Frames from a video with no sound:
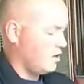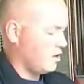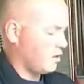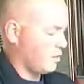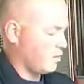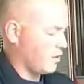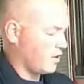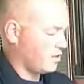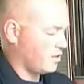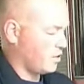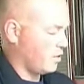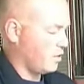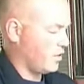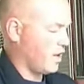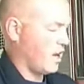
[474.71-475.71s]
you can press
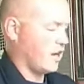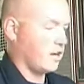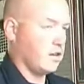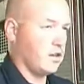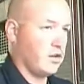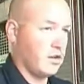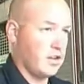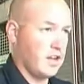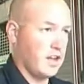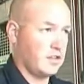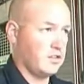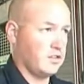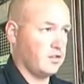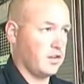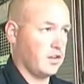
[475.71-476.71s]
and hold that, go to the
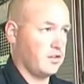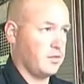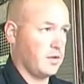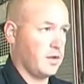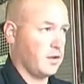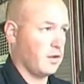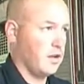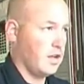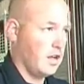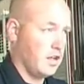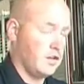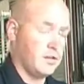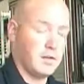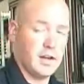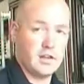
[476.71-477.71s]
exit transmitter,
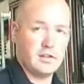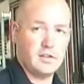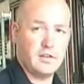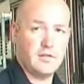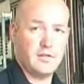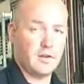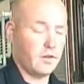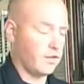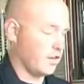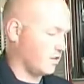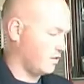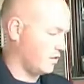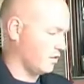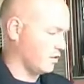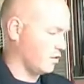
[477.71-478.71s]
and you'll actually follow
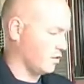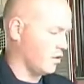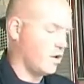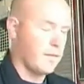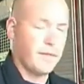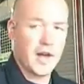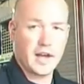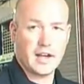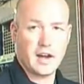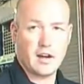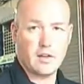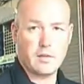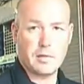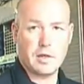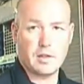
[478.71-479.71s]
that signal back
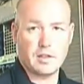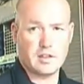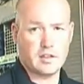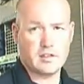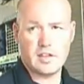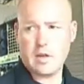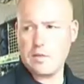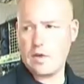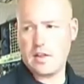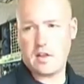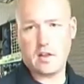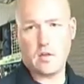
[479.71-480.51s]
out of the building, the same way